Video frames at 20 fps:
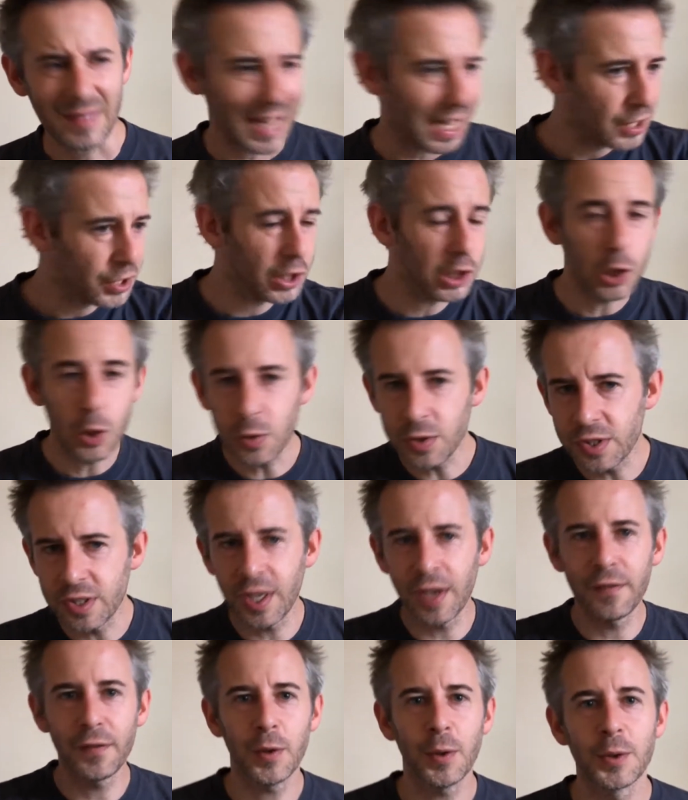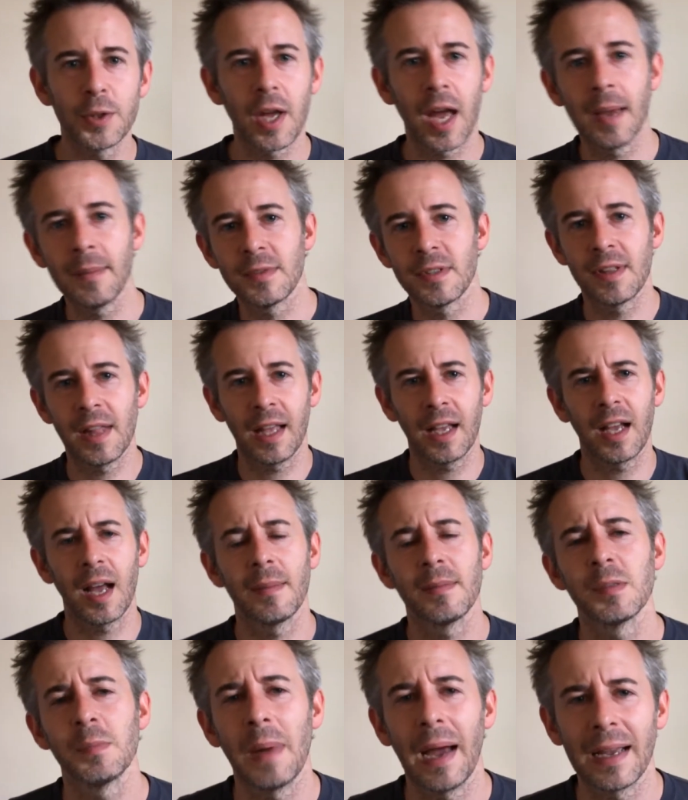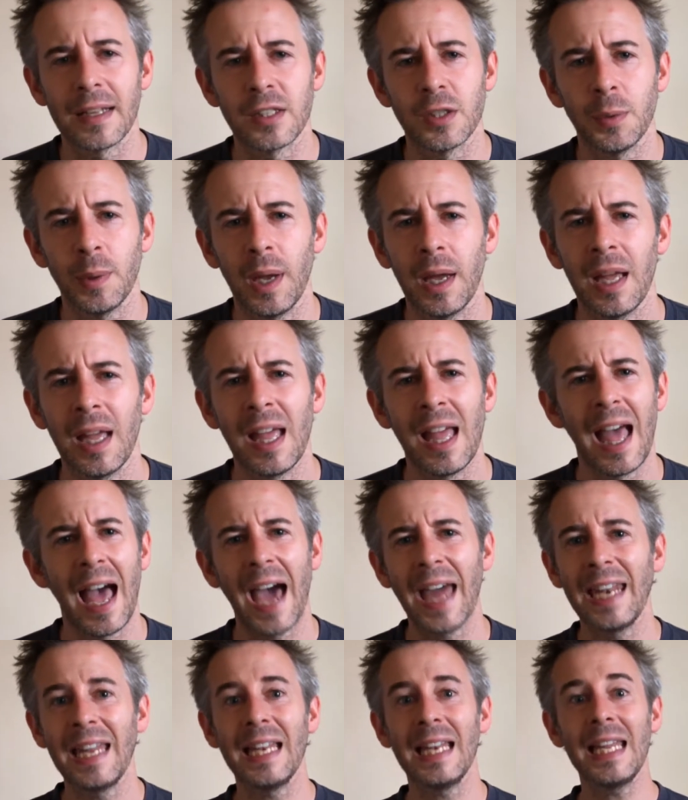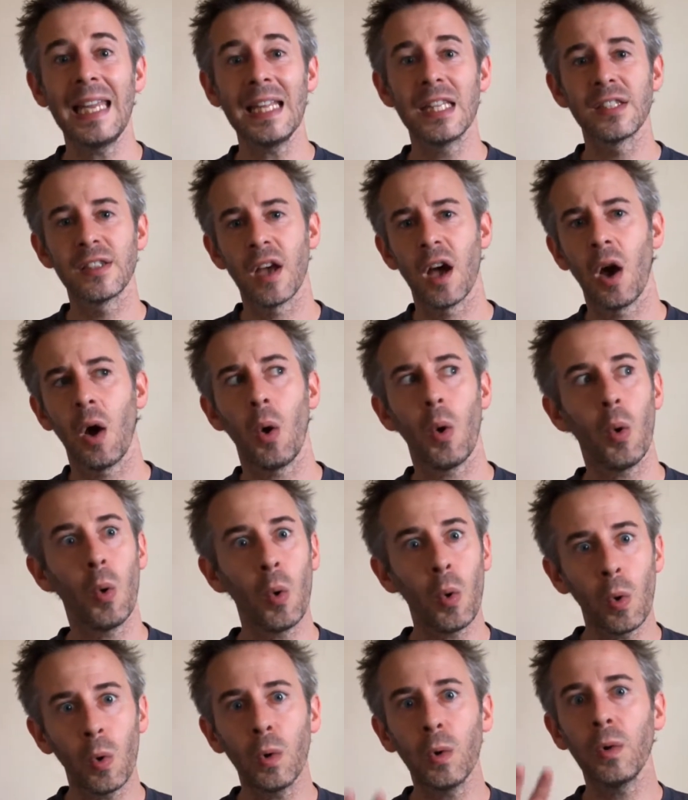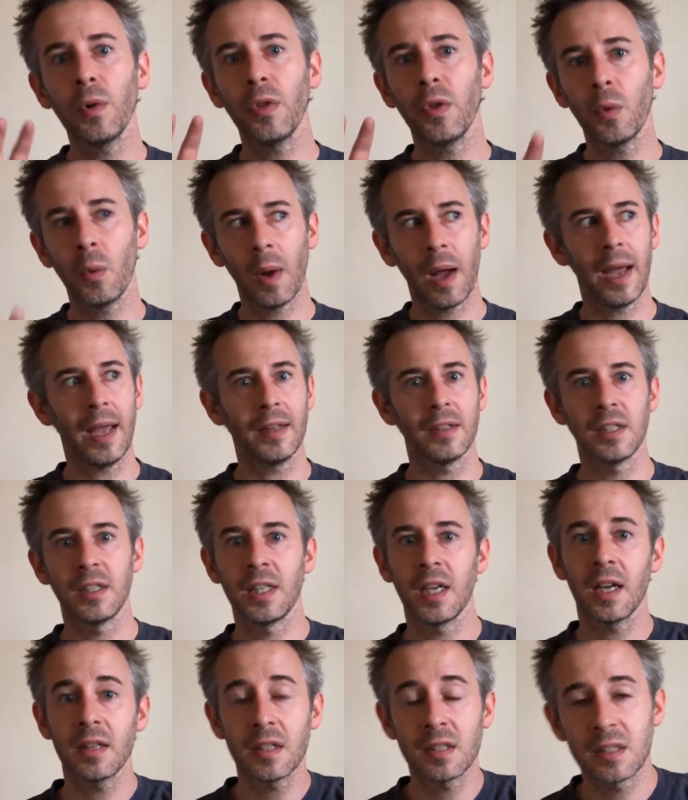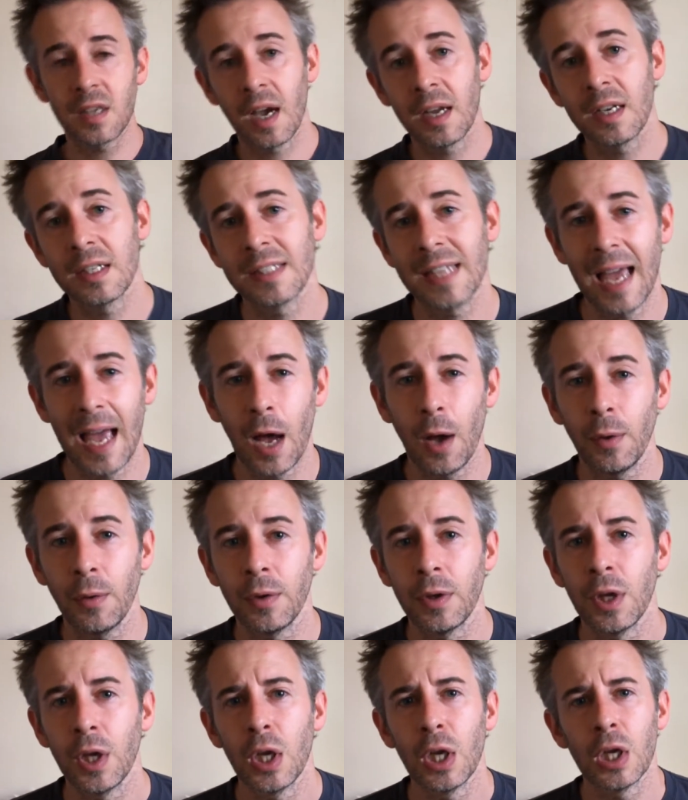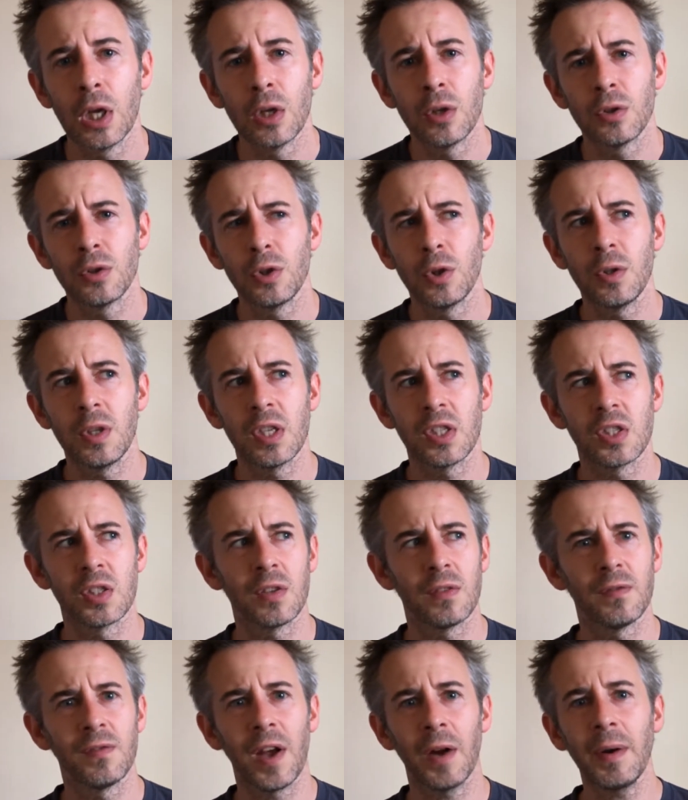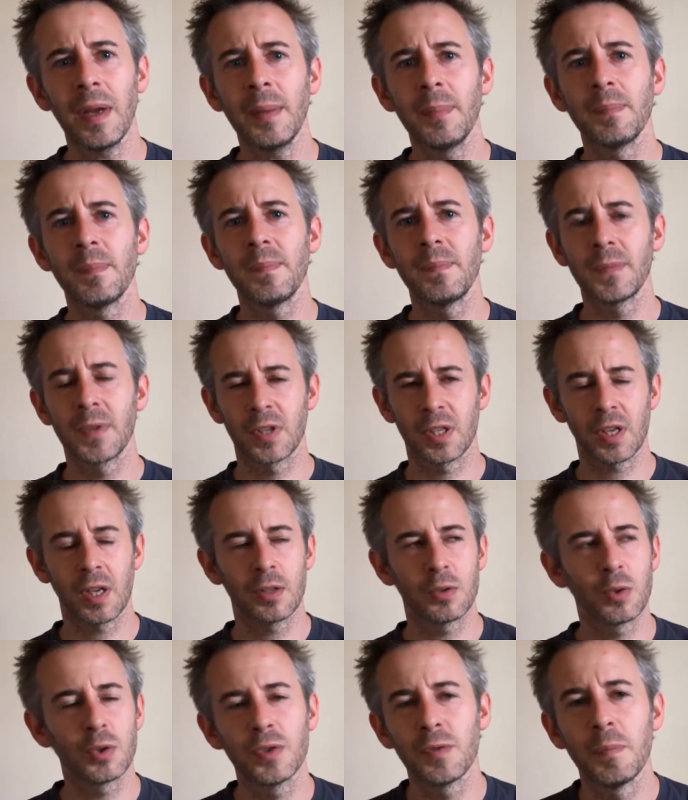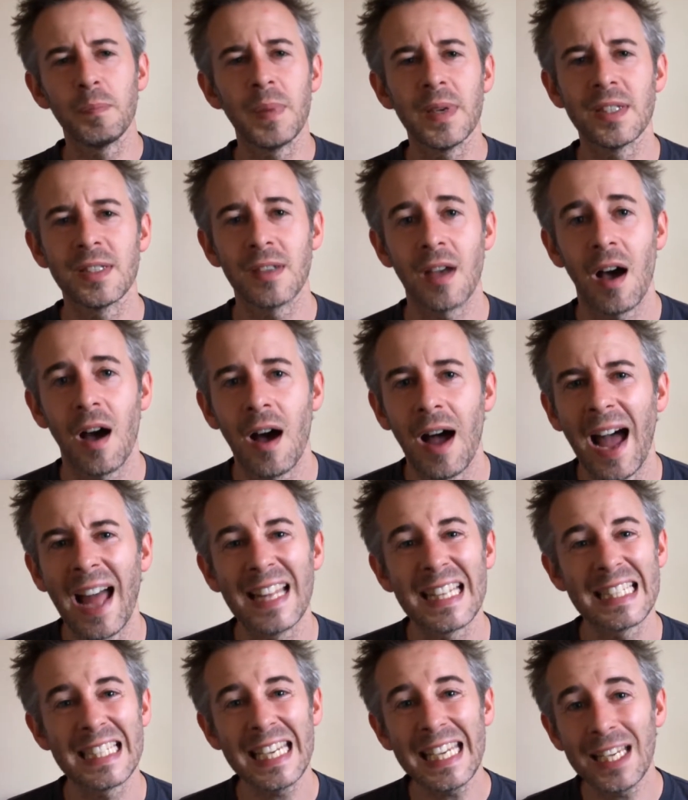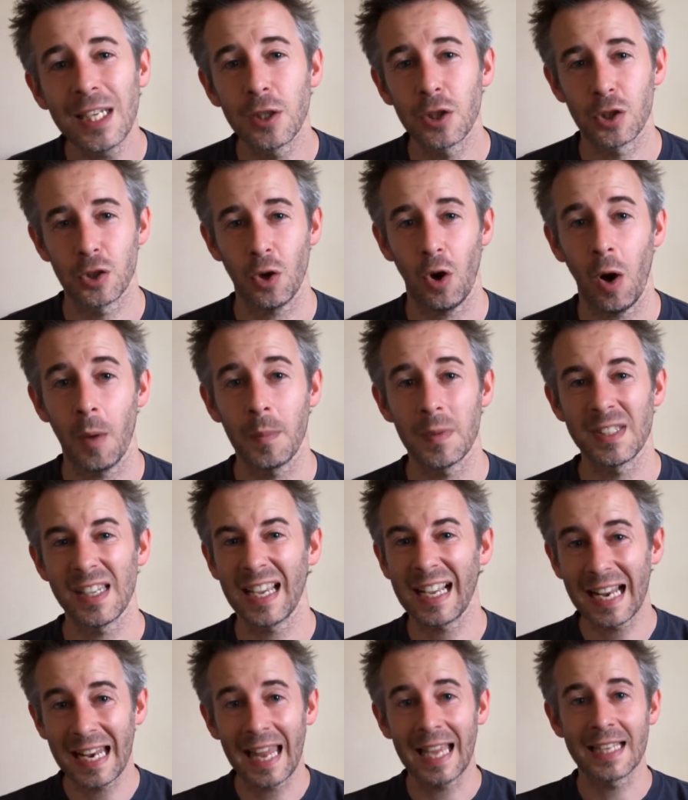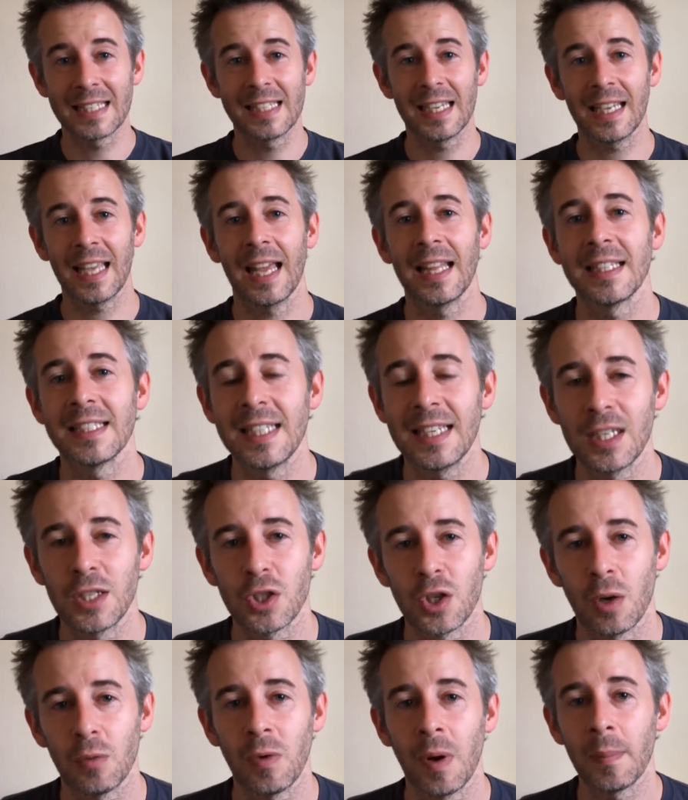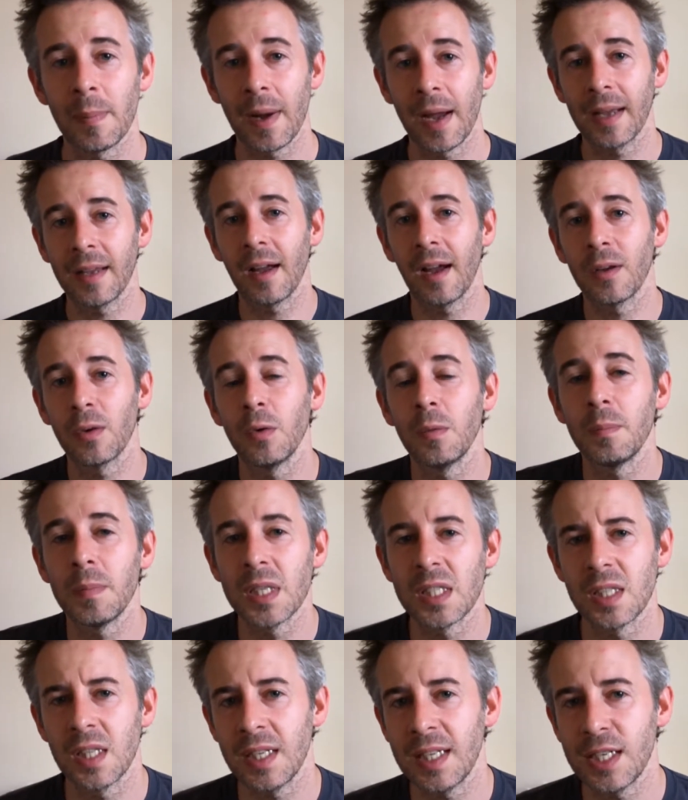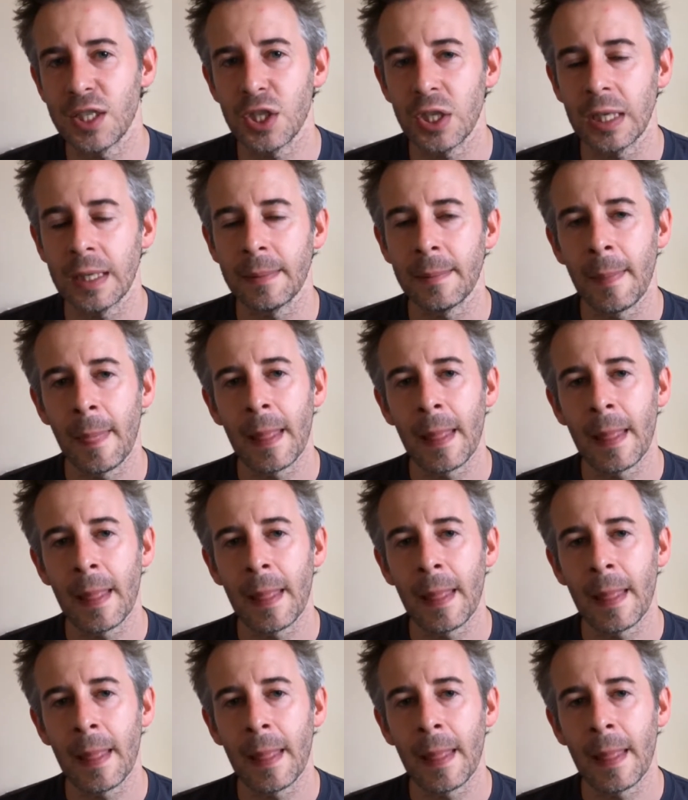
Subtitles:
She loses it a few times and then comes back to it. And it leads her all the way to the other side of town to this very sort of bizarre antique shop. It's an eclectic antique shop run by a guy called Mr. Nishi.